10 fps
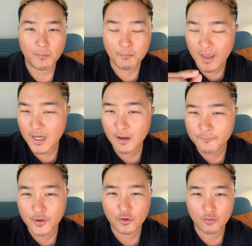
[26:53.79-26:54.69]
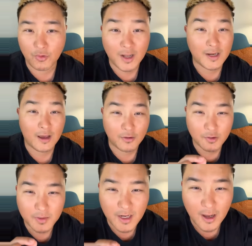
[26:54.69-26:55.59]
Many of you right now,
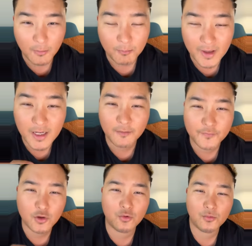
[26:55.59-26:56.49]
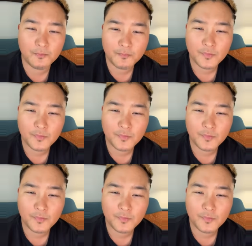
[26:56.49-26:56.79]
hear me now, many of you